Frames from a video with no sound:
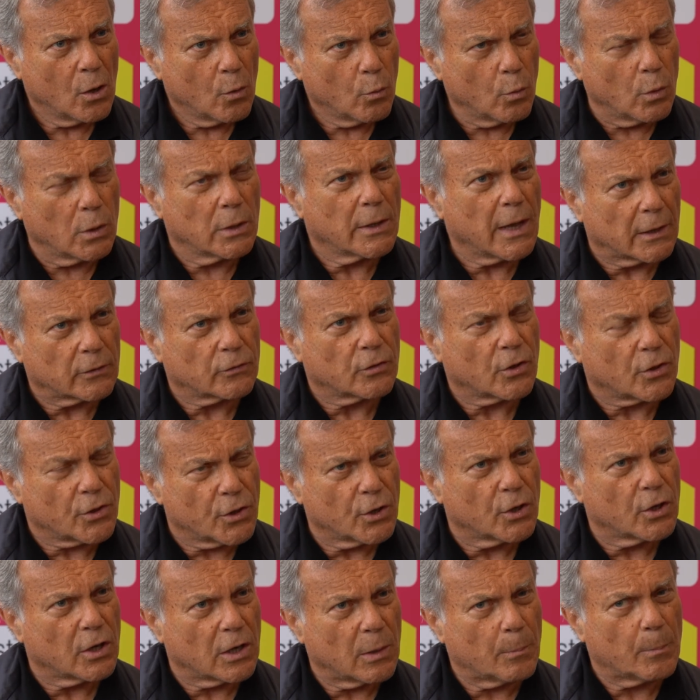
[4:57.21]
will get to
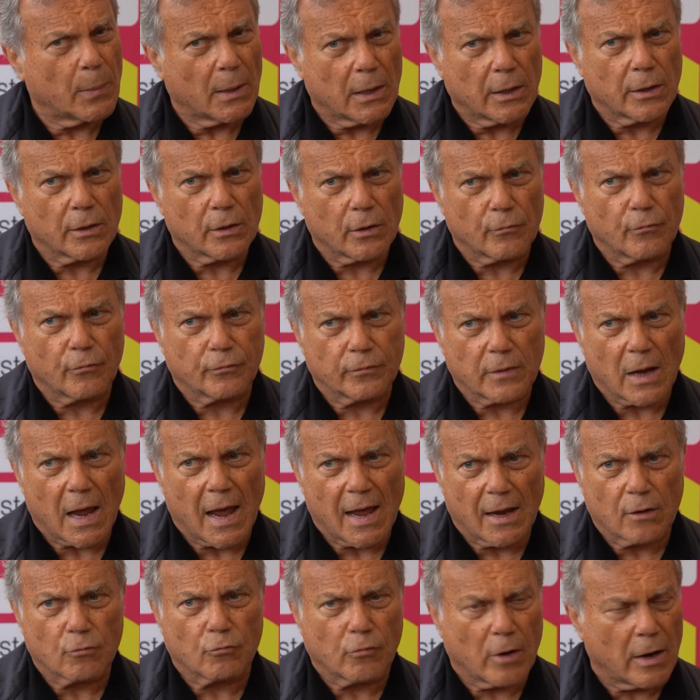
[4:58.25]
30 billion of
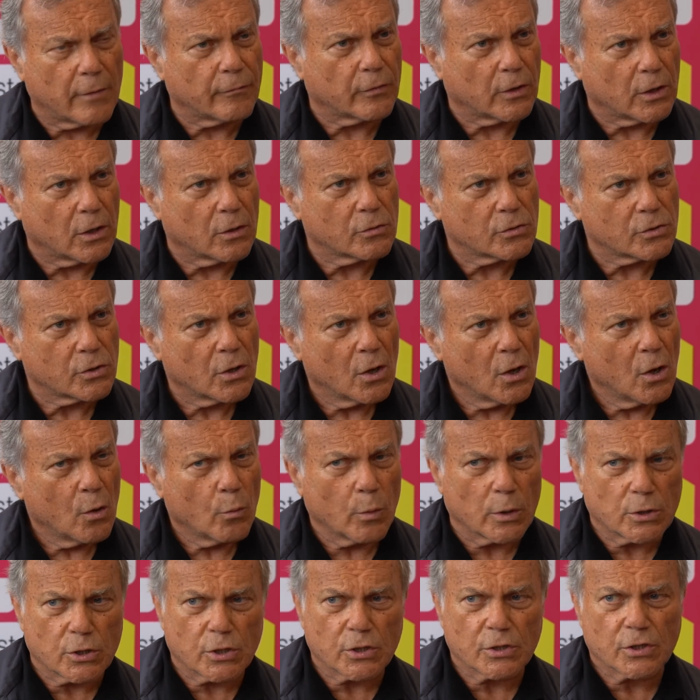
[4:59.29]
ad revenues,
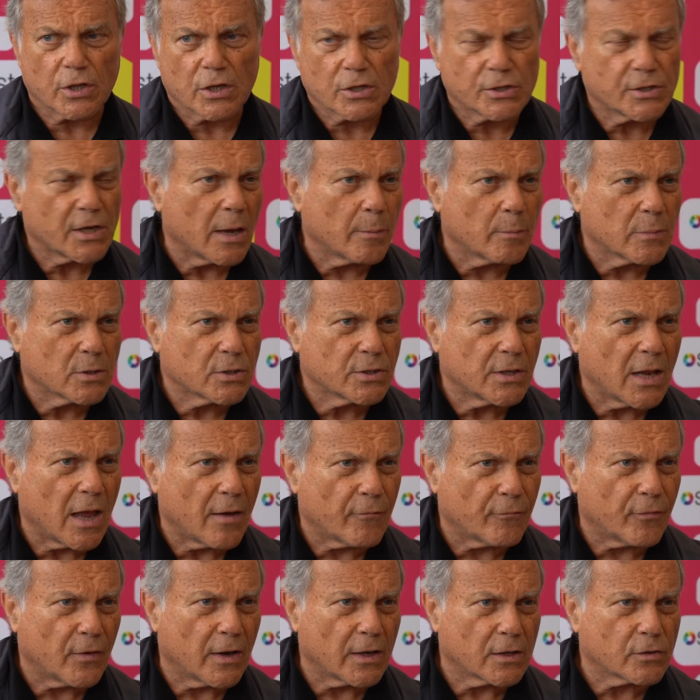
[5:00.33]
which is the same as
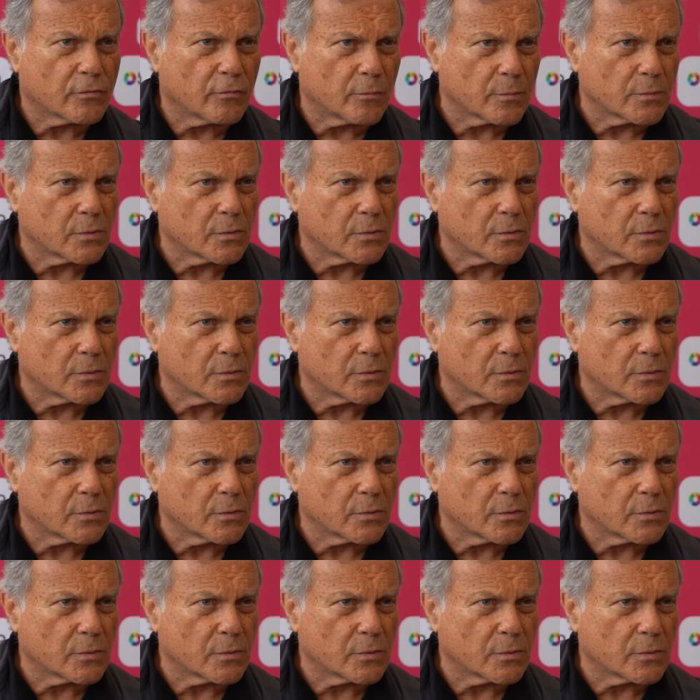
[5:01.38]
Netflix from